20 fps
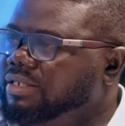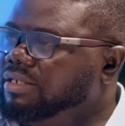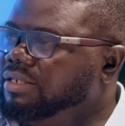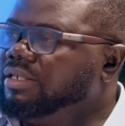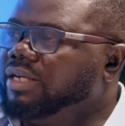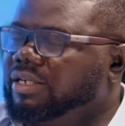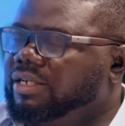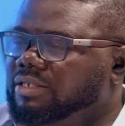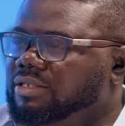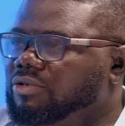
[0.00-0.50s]

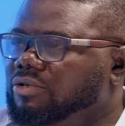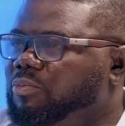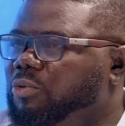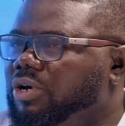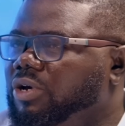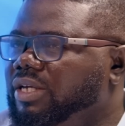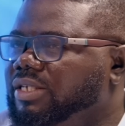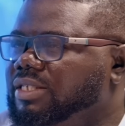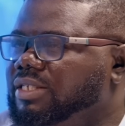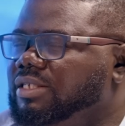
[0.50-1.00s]
yes. So,
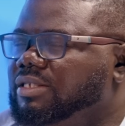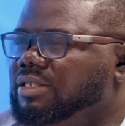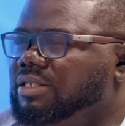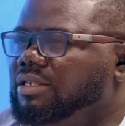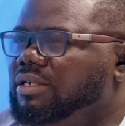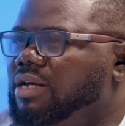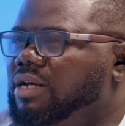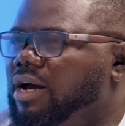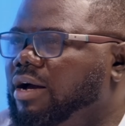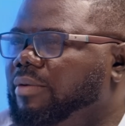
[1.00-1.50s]
but
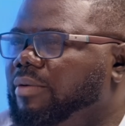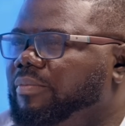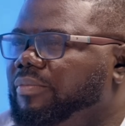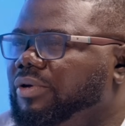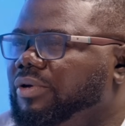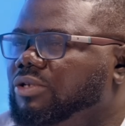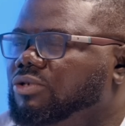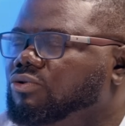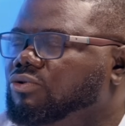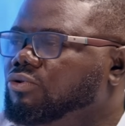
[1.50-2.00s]
see,
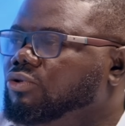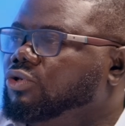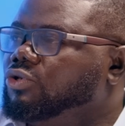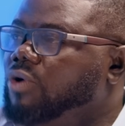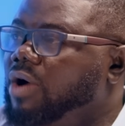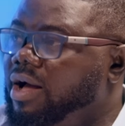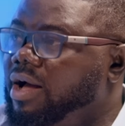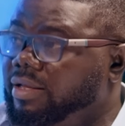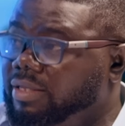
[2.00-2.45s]
it's good to